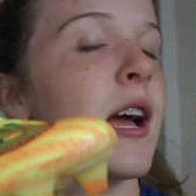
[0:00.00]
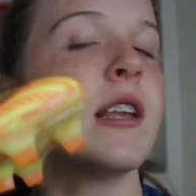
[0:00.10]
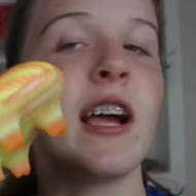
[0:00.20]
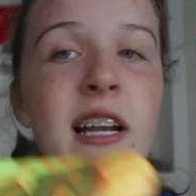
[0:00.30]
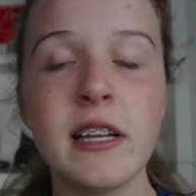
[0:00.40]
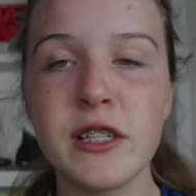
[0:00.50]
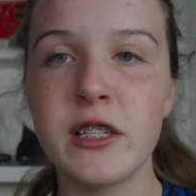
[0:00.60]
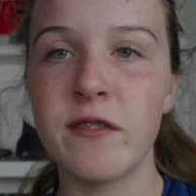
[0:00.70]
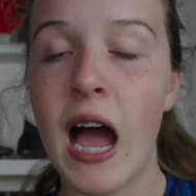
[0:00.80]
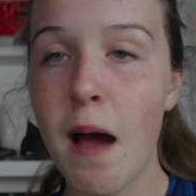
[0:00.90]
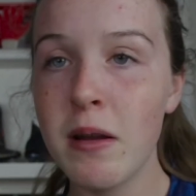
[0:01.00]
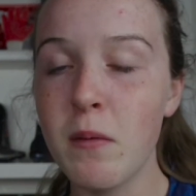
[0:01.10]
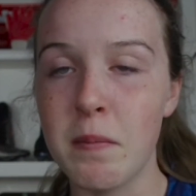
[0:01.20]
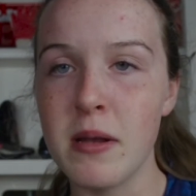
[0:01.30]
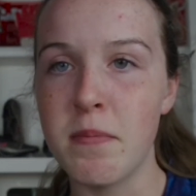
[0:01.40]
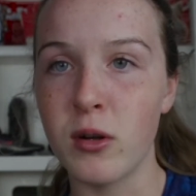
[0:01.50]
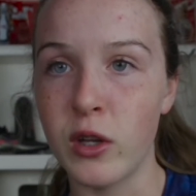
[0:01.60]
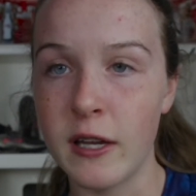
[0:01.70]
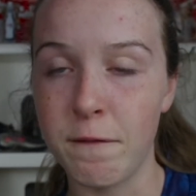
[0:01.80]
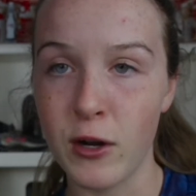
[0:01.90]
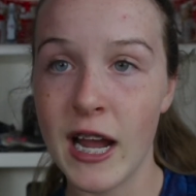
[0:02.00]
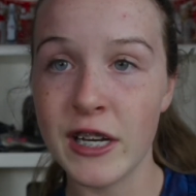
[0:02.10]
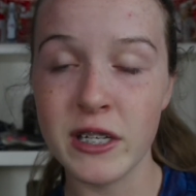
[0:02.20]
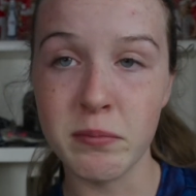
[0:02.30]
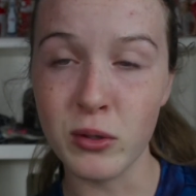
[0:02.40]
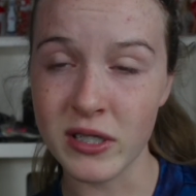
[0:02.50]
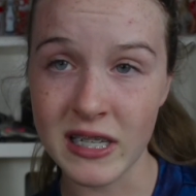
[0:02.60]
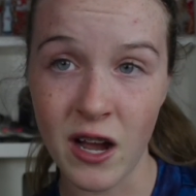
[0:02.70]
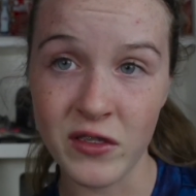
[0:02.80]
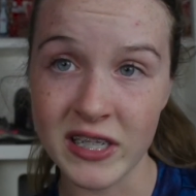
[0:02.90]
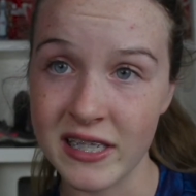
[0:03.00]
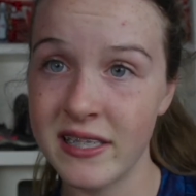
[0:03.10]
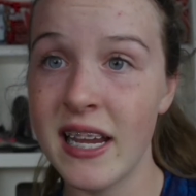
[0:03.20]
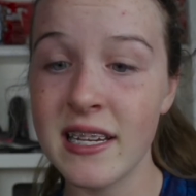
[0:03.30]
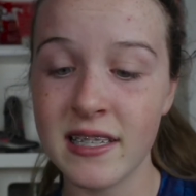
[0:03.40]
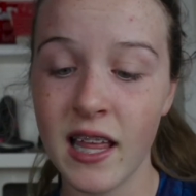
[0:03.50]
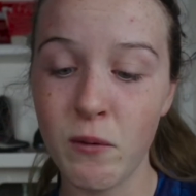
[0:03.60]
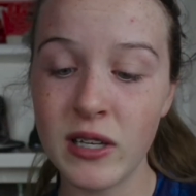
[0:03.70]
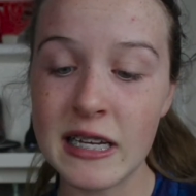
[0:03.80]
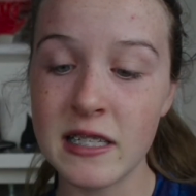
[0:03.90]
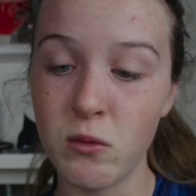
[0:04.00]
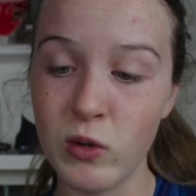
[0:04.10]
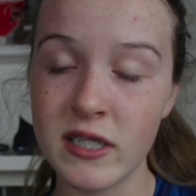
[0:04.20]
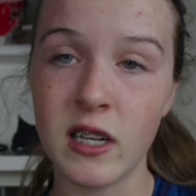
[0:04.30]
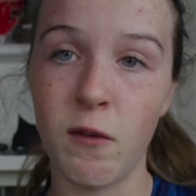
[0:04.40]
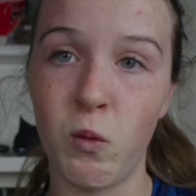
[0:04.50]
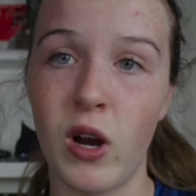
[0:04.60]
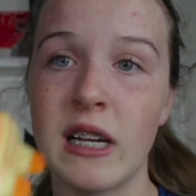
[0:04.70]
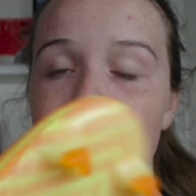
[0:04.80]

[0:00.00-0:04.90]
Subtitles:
I cannot tell you enough how many more people are looking for AG boots now these days because they realize the risk of wearing stuff